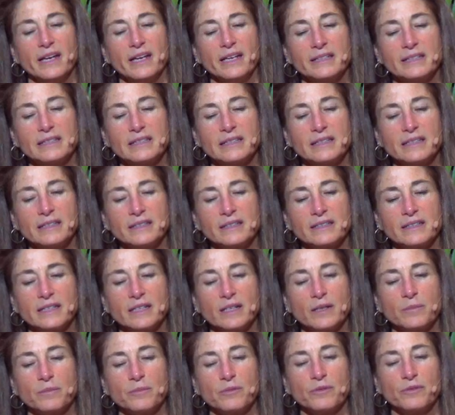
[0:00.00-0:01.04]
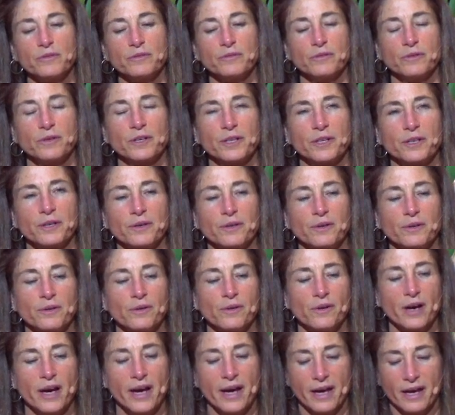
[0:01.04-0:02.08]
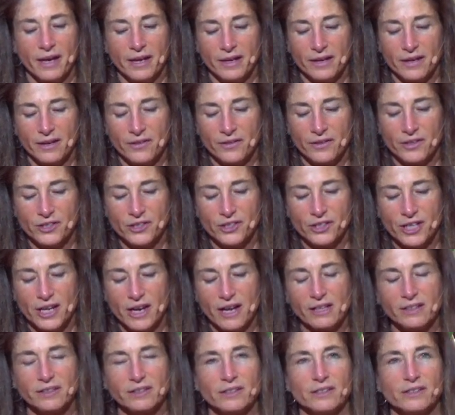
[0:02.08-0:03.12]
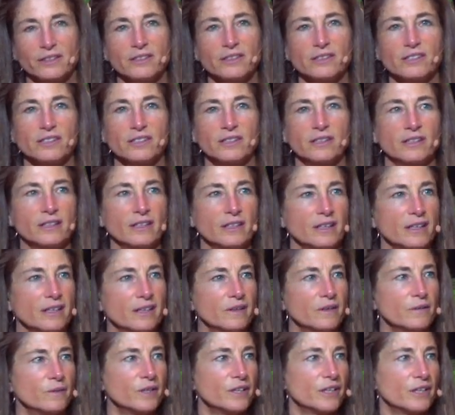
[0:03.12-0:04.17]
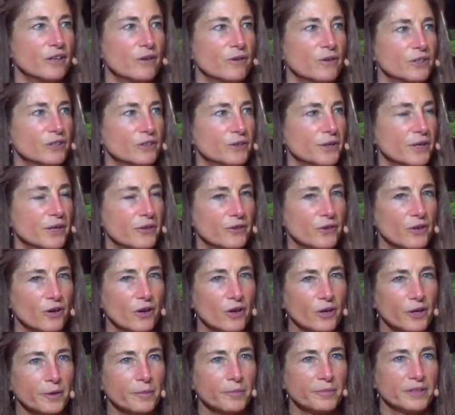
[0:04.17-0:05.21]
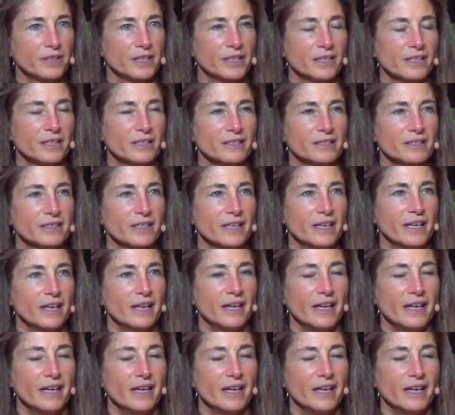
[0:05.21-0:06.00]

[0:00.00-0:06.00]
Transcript: It's an example for you, and the challenge, and I want to go into another hard place,